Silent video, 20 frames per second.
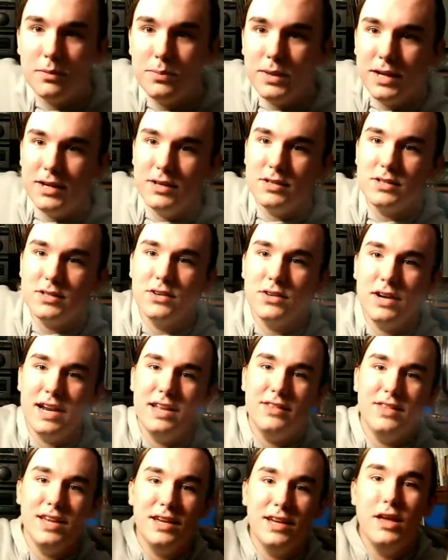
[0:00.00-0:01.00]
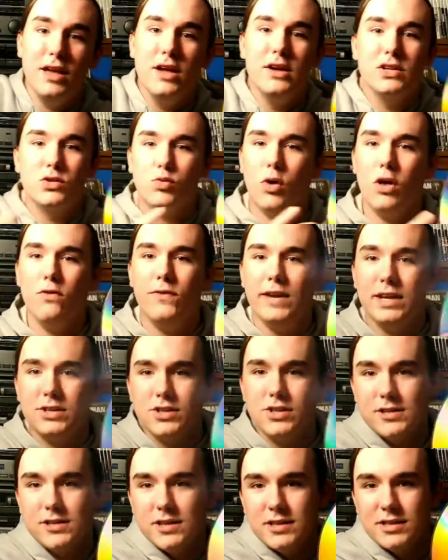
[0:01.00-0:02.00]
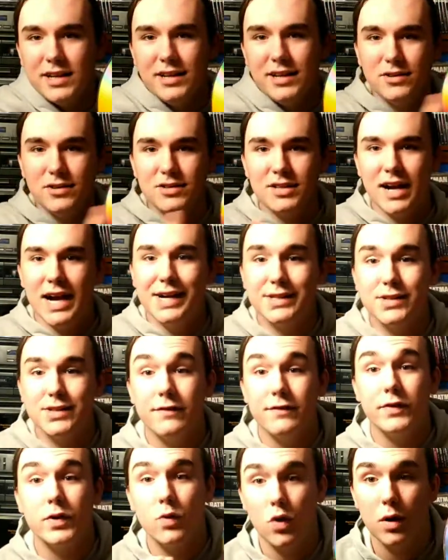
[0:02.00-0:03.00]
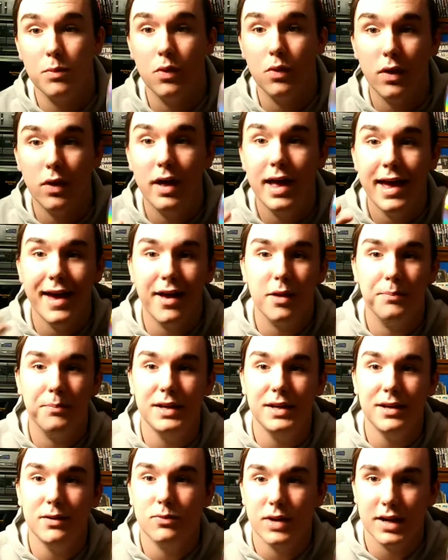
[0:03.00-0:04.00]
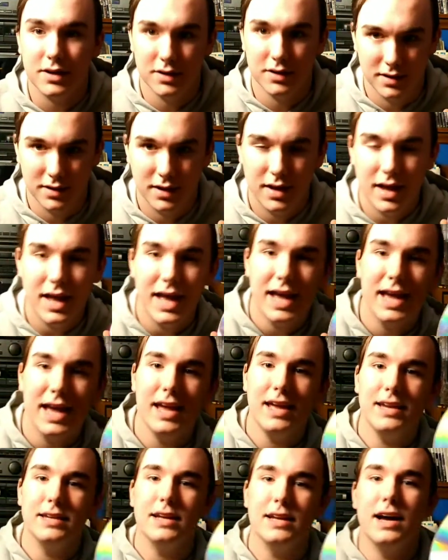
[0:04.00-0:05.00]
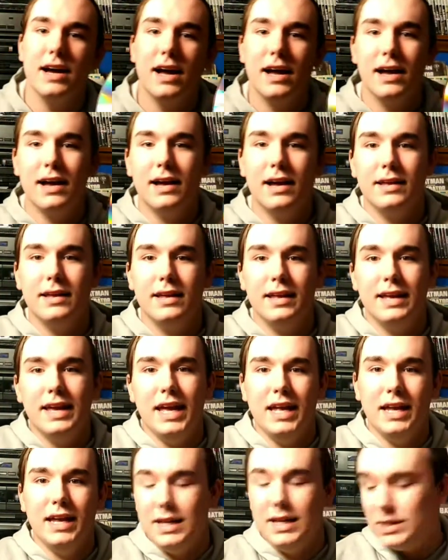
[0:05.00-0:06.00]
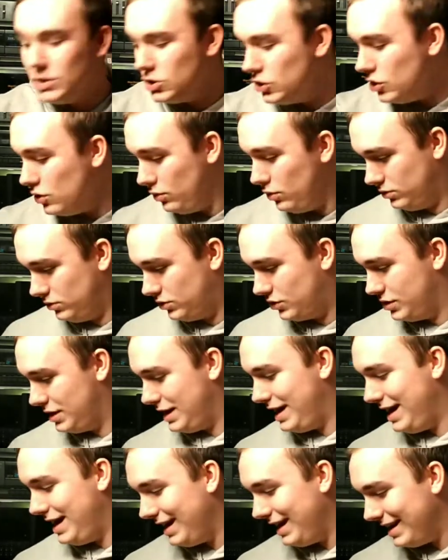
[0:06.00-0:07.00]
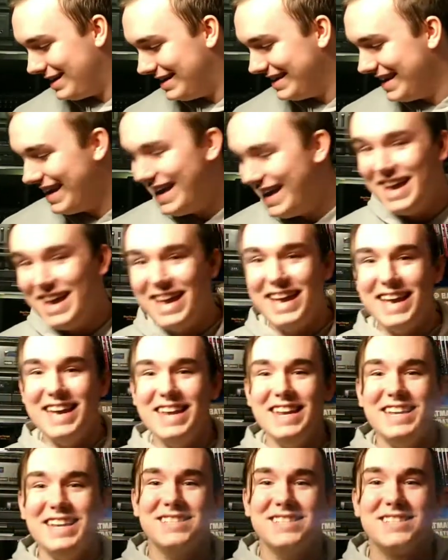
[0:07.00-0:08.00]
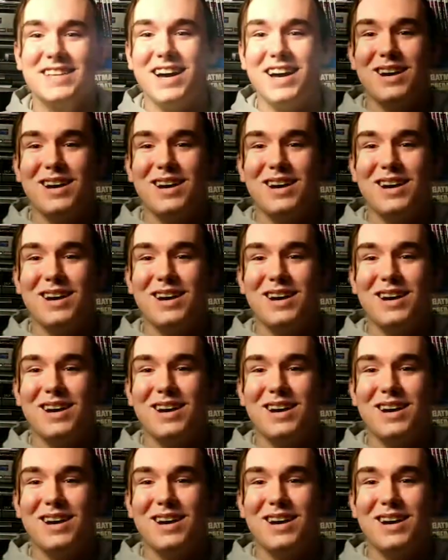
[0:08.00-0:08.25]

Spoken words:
players or anything, 12-inch is the standard size of a normal LP record. And it is huge, and it is,